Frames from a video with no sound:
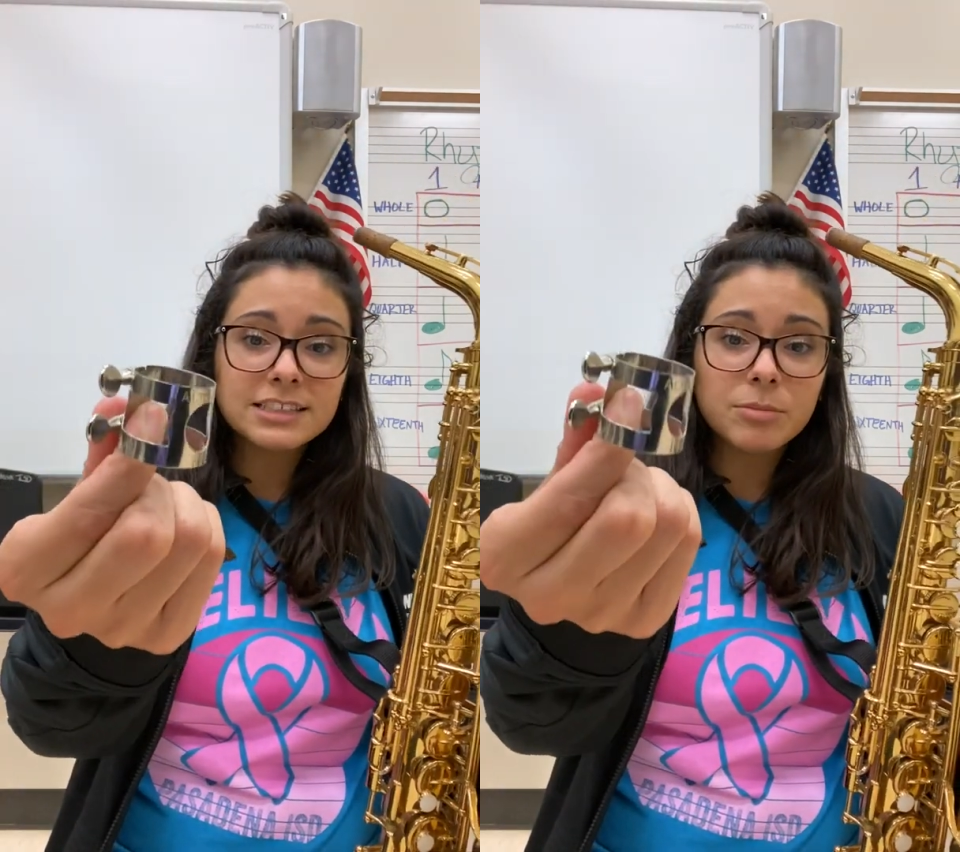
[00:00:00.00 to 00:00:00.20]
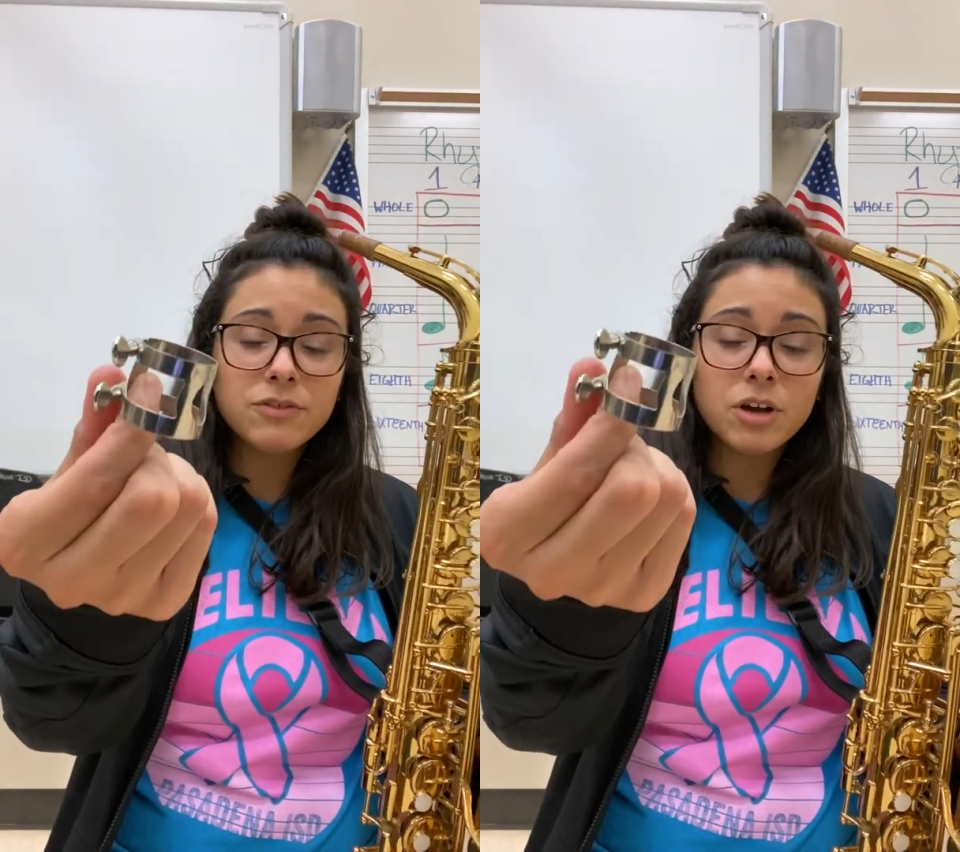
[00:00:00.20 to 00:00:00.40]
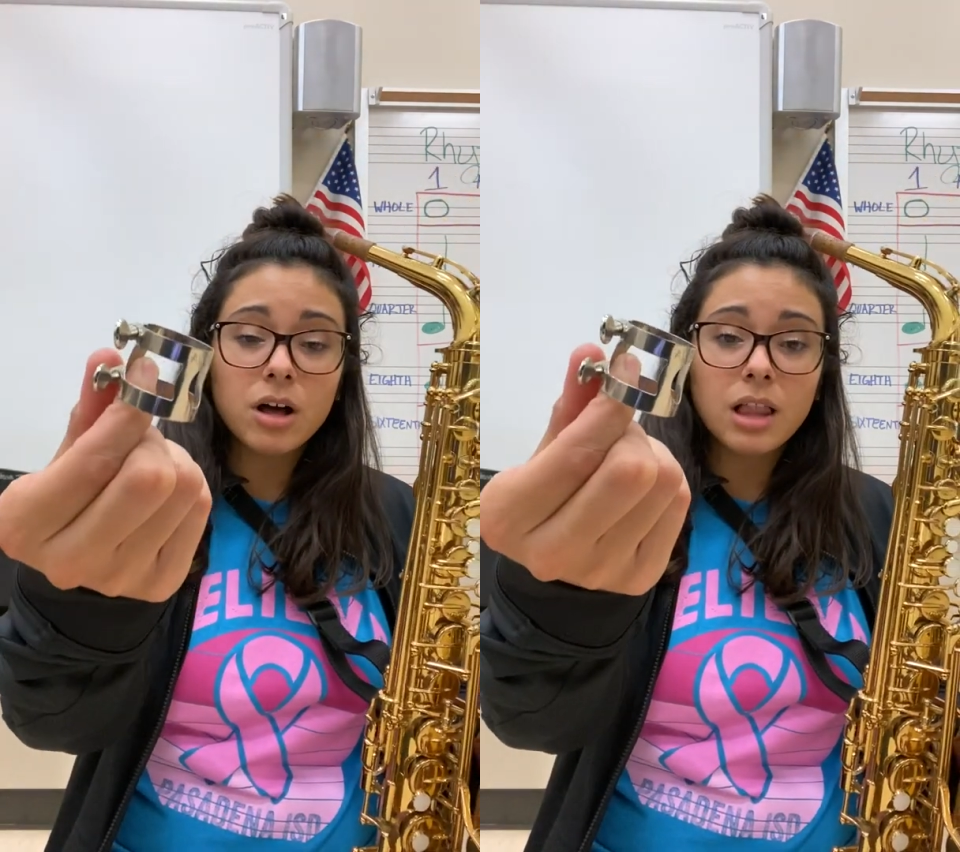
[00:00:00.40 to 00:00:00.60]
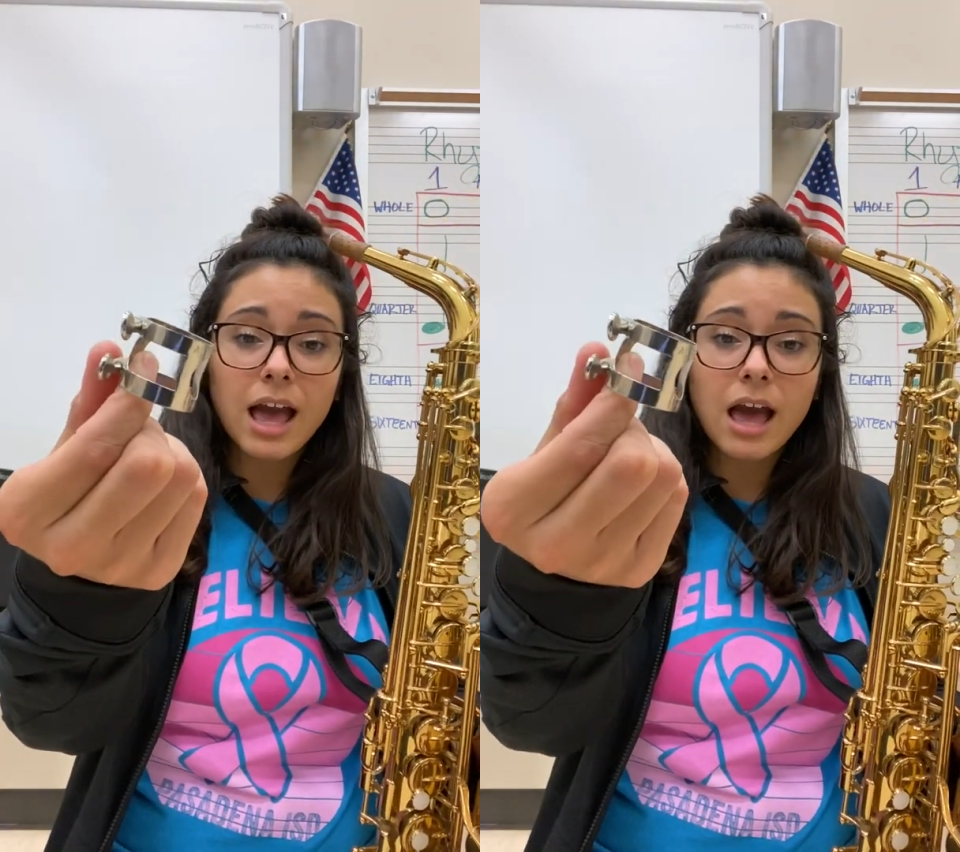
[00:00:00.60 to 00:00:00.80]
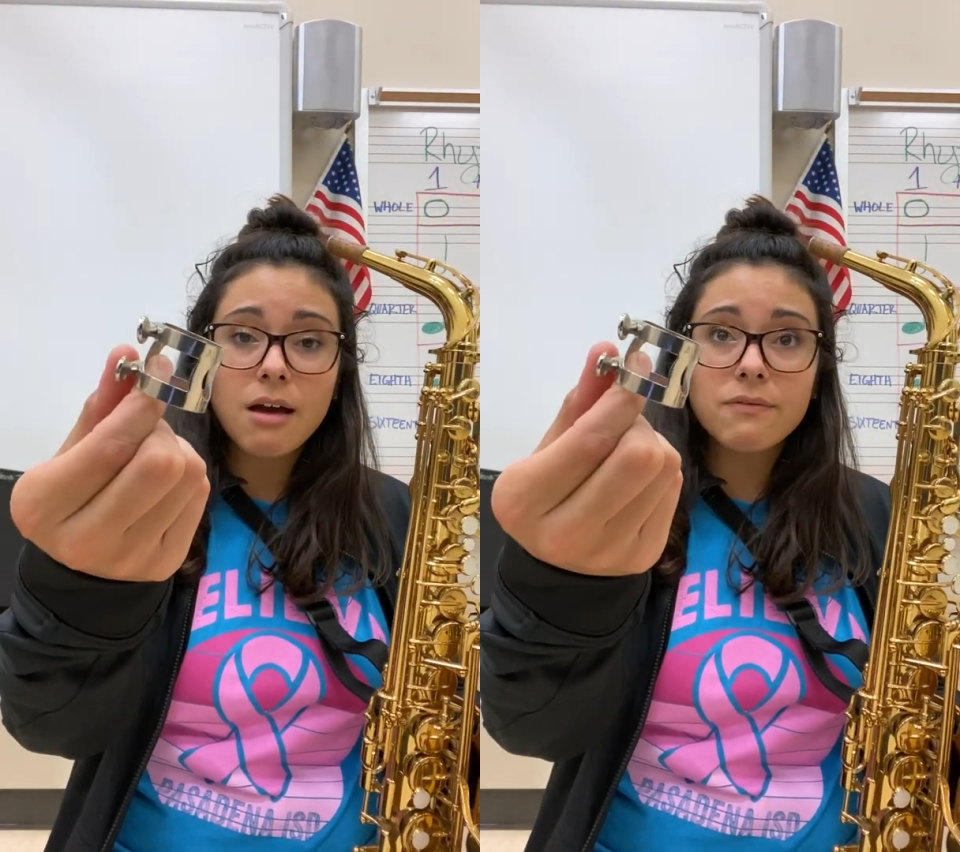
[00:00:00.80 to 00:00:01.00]
some of y'all
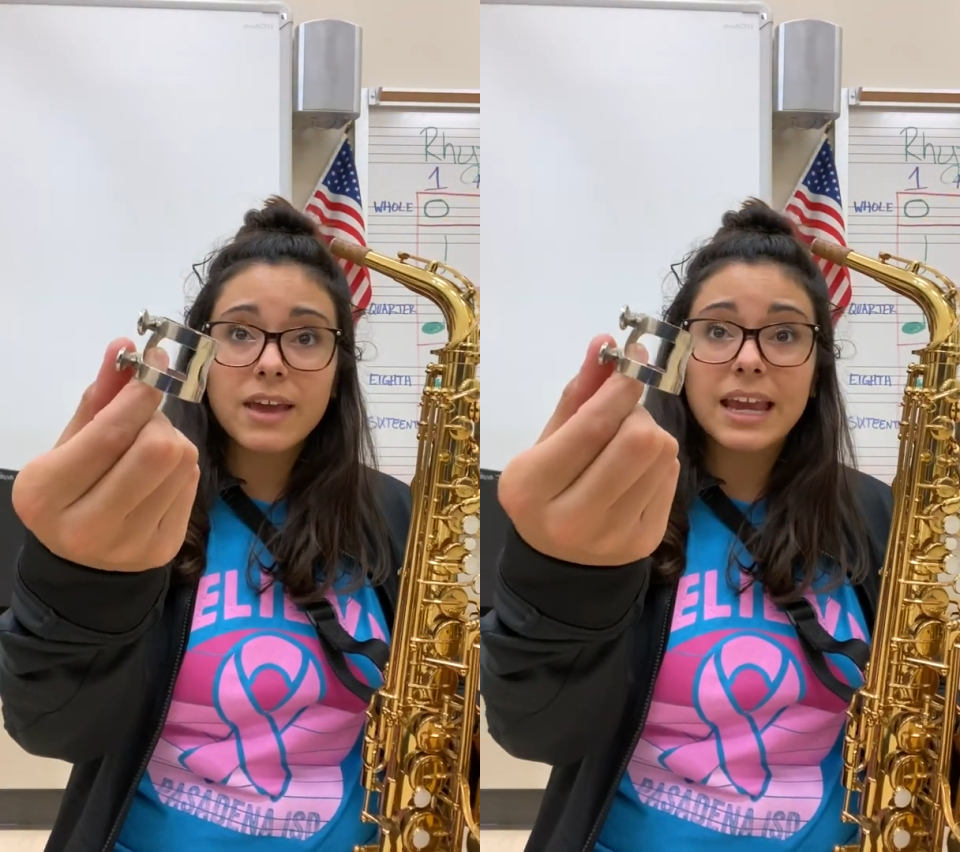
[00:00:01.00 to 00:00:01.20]
have